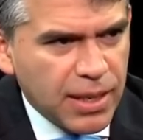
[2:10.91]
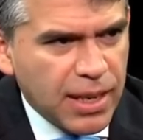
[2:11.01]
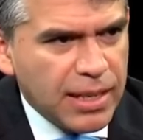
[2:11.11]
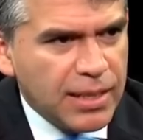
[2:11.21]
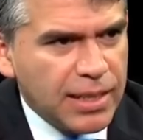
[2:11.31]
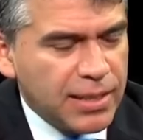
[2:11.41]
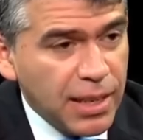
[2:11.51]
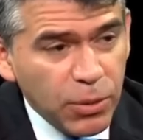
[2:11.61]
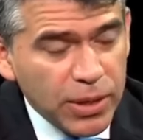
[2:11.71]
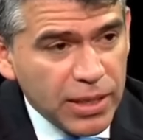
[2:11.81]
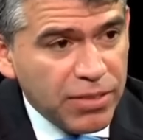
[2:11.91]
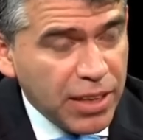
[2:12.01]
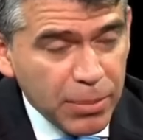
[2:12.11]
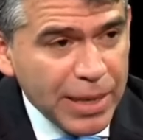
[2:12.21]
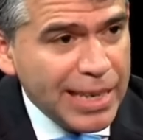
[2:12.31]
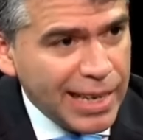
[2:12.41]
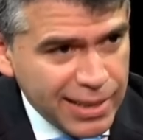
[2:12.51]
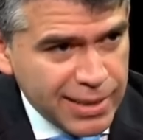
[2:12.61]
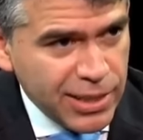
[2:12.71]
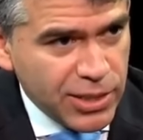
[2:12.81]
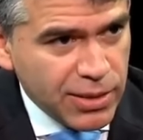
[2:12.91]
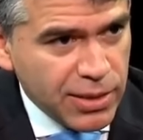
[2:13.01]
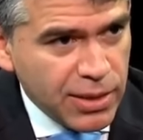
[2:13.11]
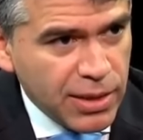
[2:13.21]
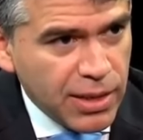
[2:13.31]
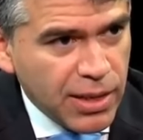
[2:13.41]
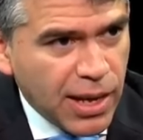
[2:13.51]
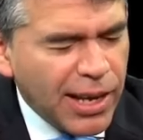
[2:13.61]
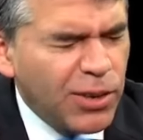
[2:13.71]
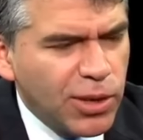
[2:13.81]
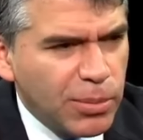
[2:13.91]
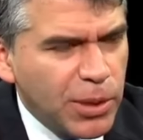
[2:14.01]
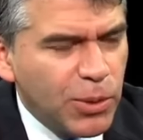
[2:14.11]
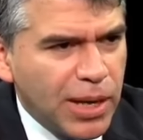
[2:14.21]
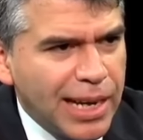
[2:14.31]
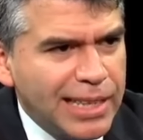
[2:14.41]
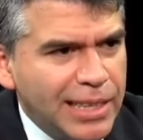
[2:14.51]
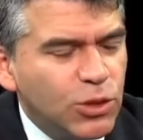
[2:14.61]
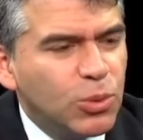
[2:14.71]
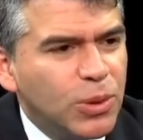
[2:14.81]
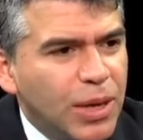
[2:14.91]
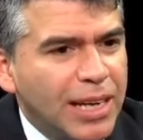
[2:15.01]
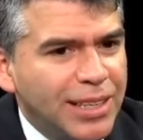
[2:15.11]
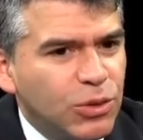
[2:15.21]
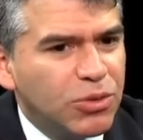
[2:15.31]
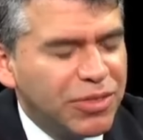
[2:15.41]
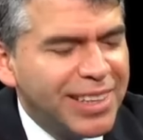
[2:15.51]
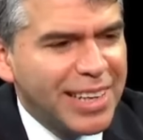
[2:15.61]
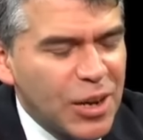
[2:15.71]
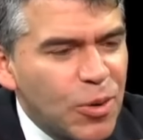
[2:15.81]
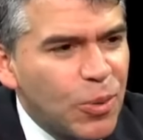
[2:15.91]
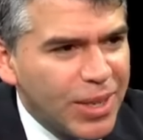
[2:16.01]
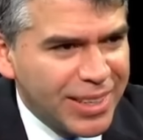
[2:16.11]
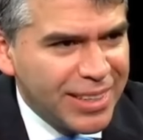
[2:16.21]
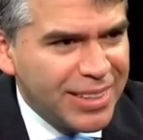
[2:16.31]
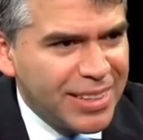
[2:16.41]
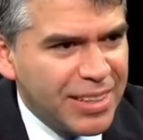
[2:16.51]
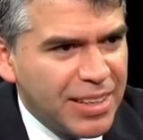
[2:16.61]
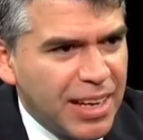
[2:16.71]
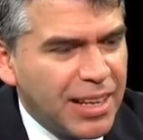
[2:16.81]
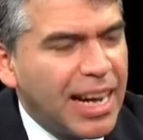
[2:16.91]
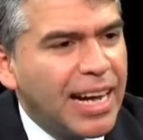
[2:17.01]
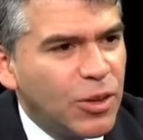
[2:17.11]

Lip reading: And the time when, if I made a decision, I need to feel that I'm ready and